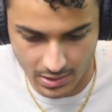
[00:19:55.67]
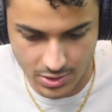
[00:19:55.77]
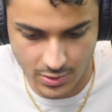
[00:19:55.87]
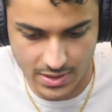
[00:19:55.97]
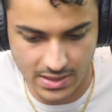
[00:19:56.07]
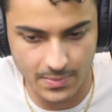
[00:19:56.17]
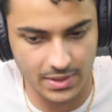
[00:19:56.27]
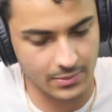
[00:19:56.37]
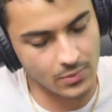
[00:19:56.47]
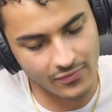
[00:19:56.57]
true Islam,
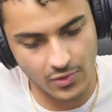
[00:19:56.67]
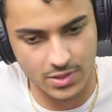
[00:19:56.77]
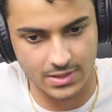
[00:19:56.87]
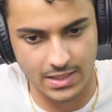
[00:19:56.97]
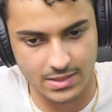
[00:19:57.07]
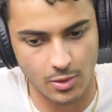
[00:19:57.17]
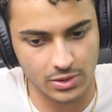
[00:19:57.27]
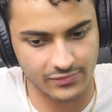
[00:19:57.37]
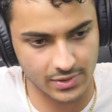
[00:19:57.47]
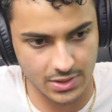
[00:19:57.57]
but of course that's a whole
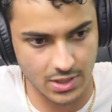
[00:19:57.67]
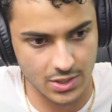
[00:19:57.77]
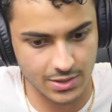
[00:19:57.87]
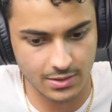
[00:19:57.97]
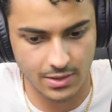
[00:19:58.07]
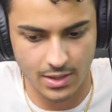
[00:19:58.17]
different discussion.